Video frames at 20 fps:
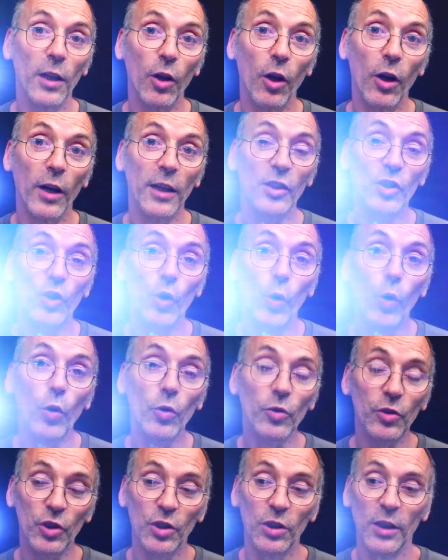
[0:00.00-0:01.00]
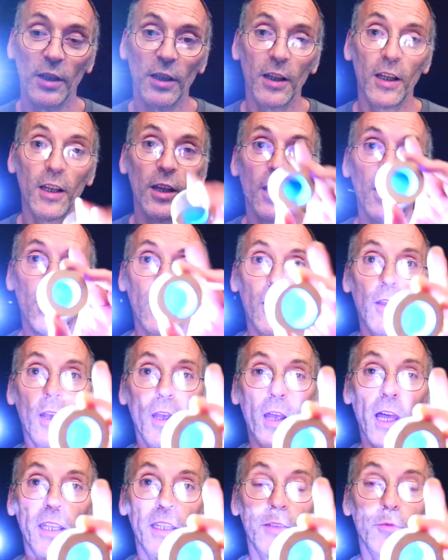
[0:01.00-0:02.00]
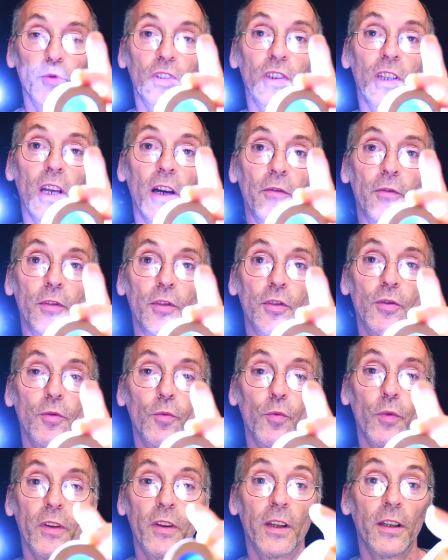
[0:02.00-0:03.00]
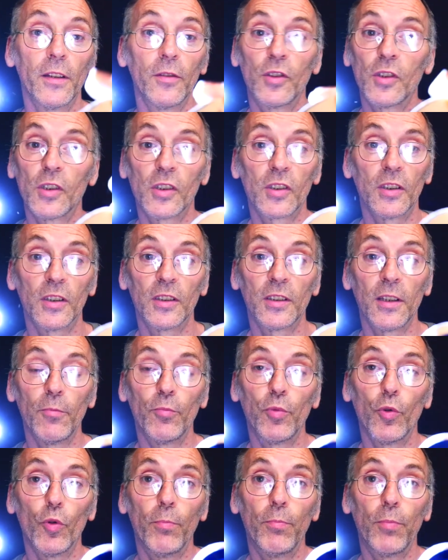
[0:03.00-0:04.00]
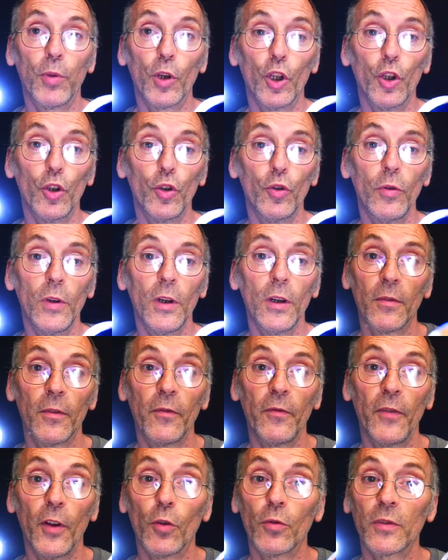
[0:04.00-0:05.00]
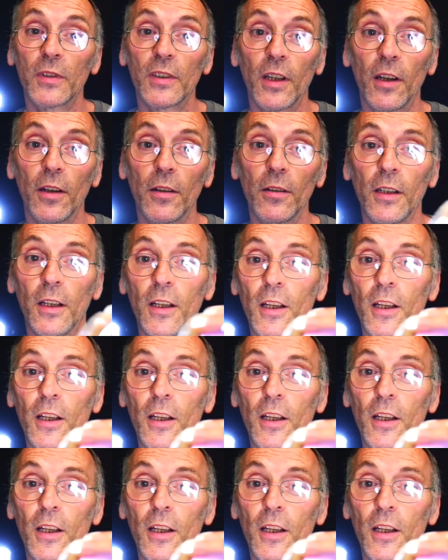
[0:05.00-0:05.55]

light torch and it was covered with a just a simple blue filter